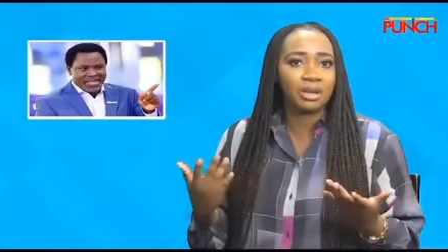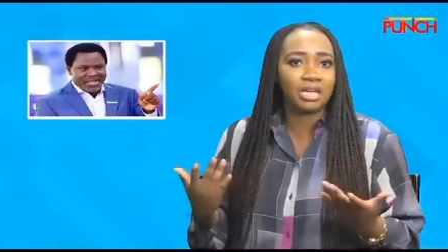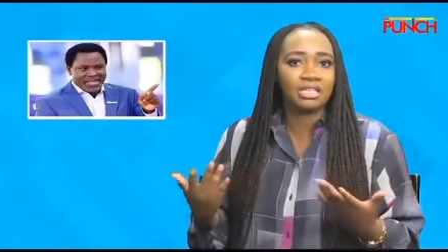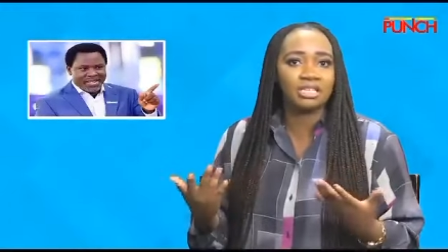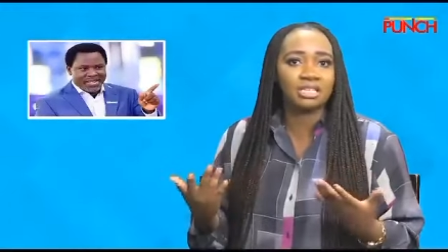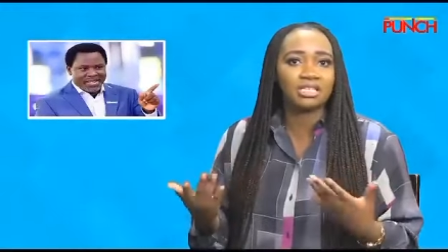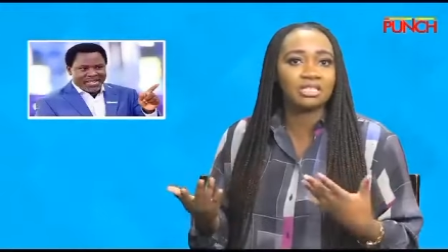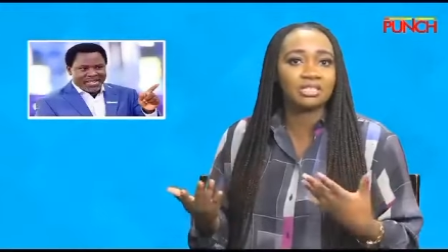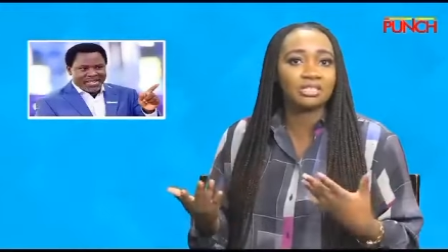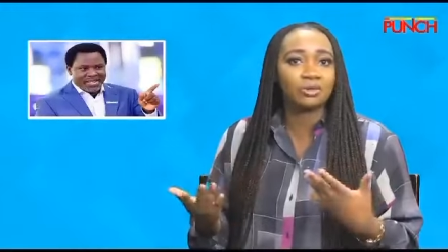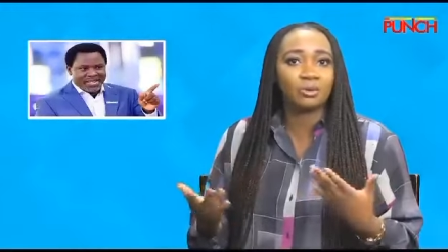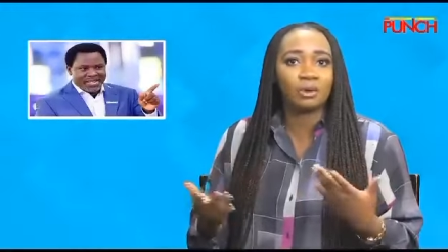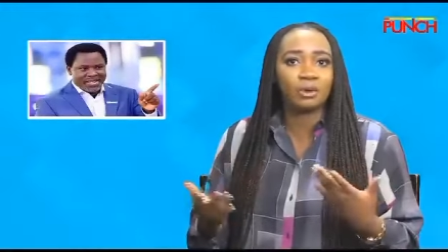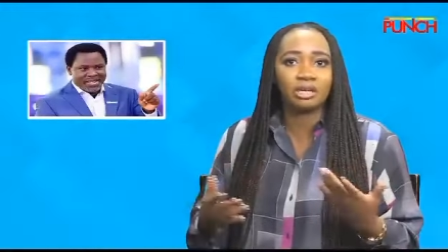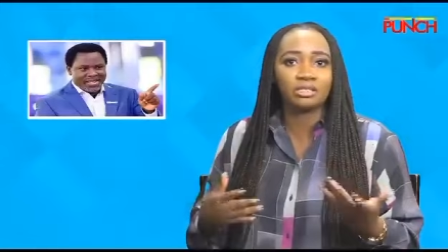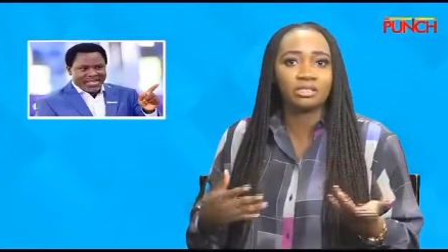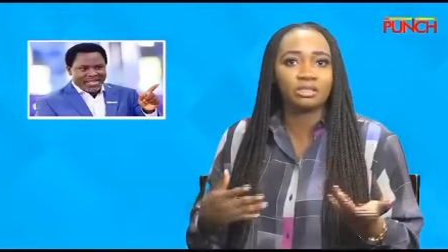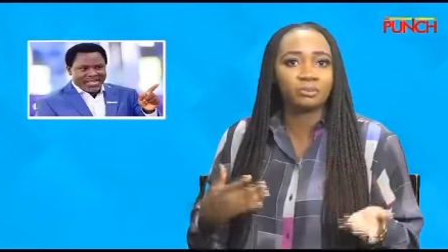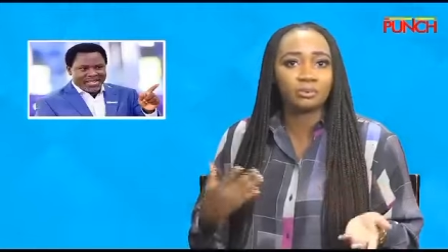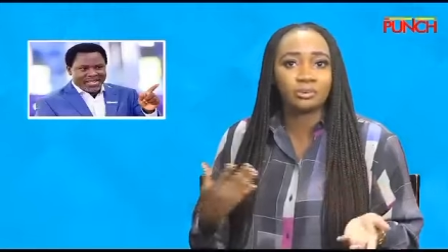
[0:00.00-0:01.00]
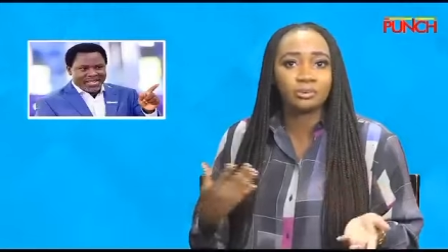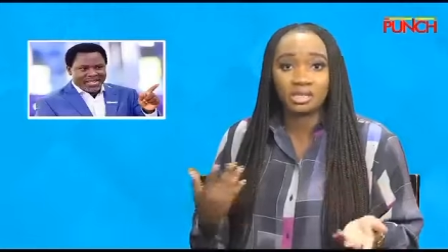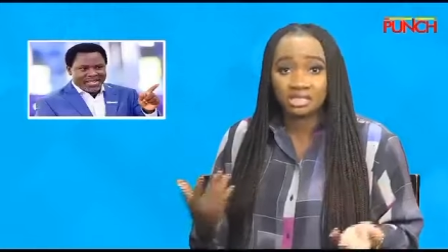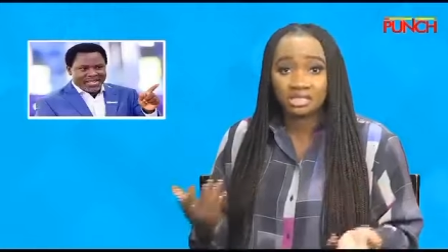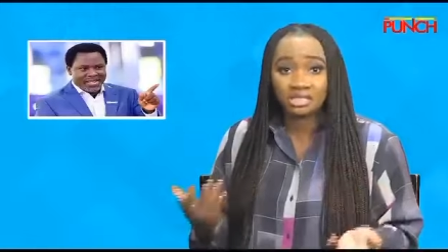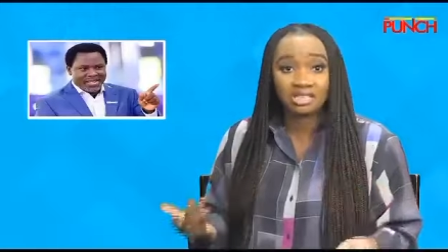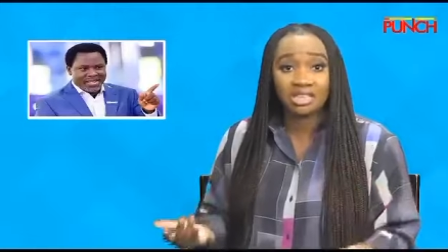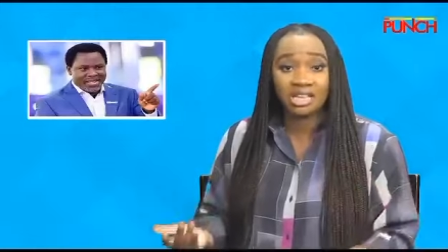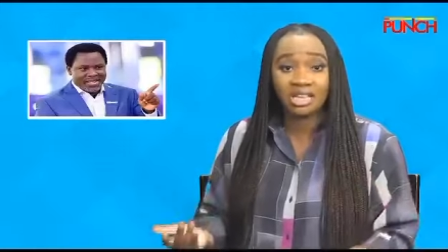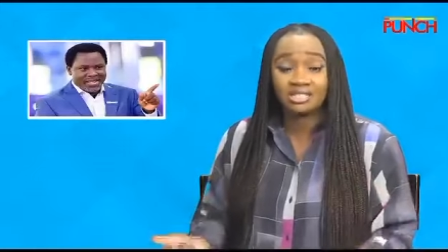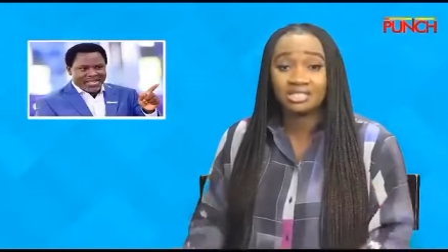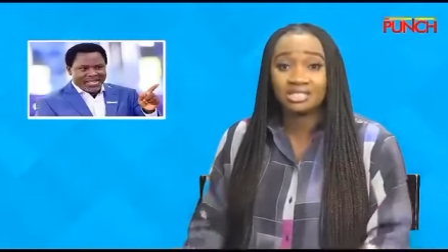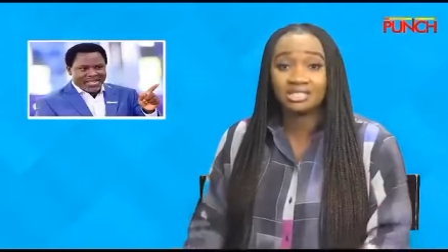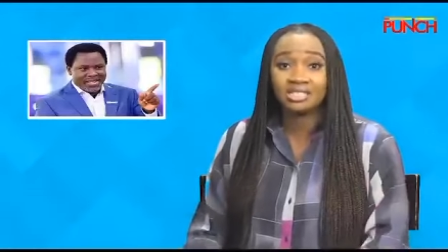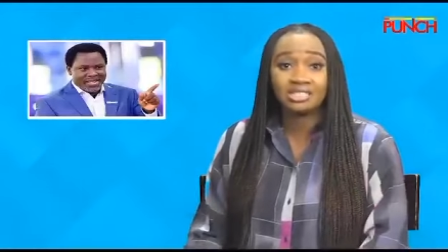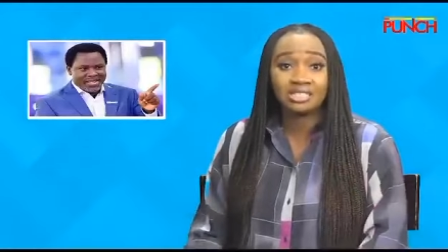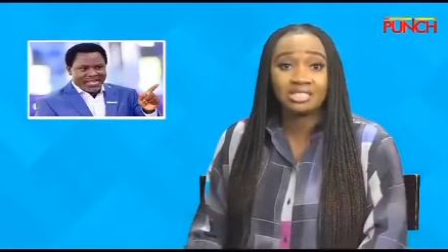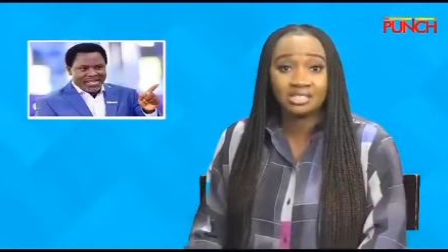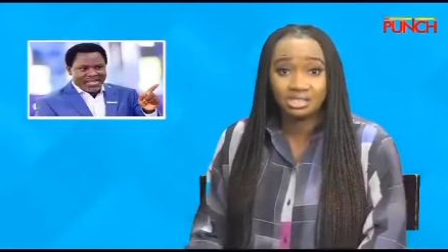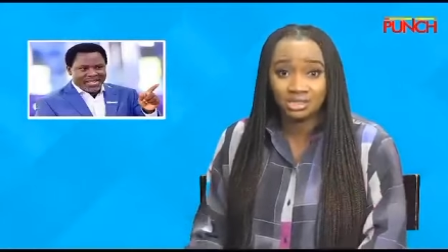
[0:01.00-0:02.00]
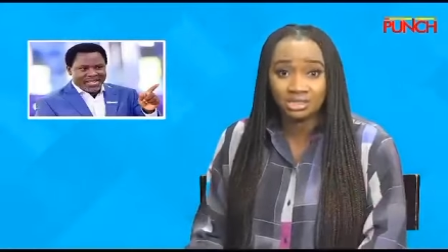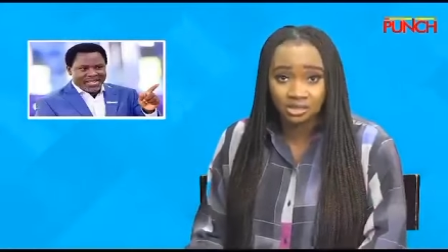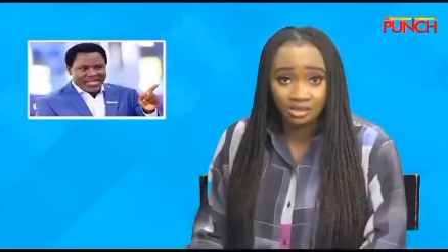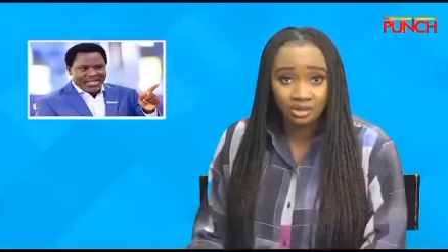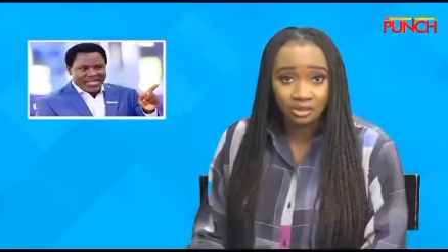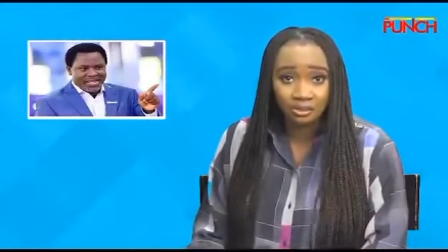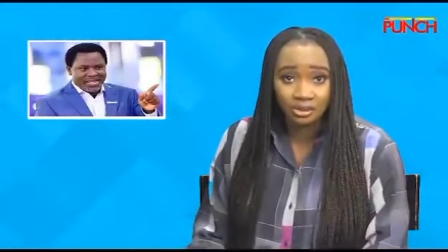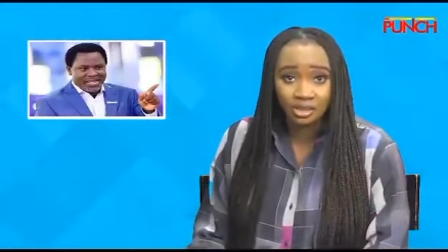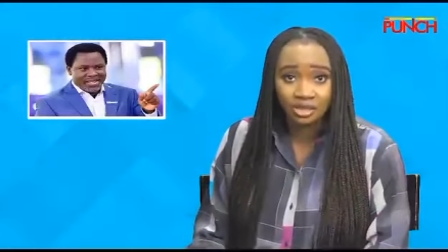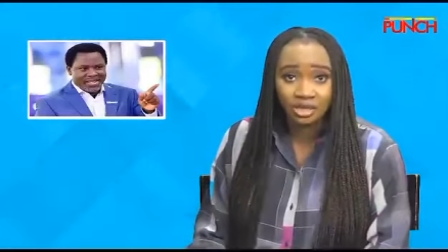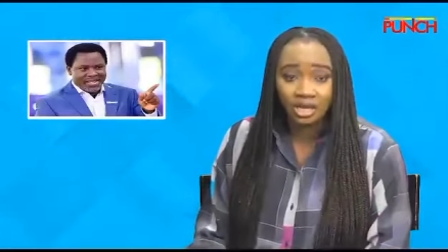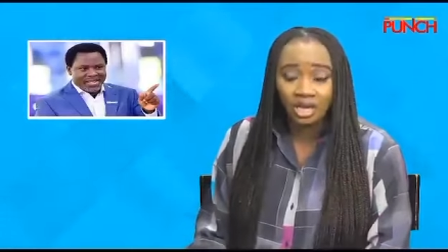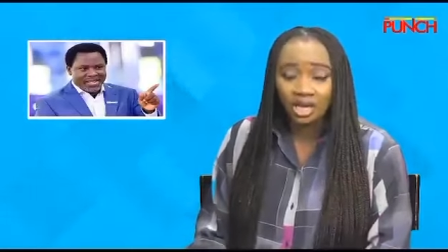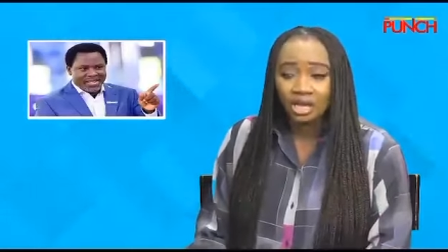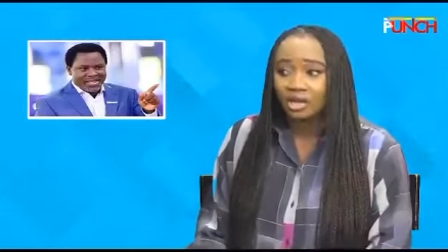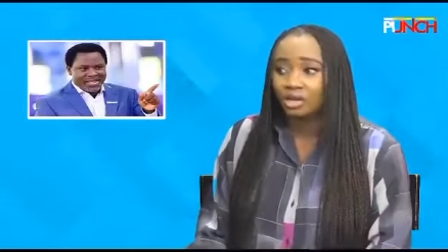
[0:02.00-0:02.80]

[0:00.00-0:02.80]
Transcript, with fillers: and it is quite depressing as it is disturbing.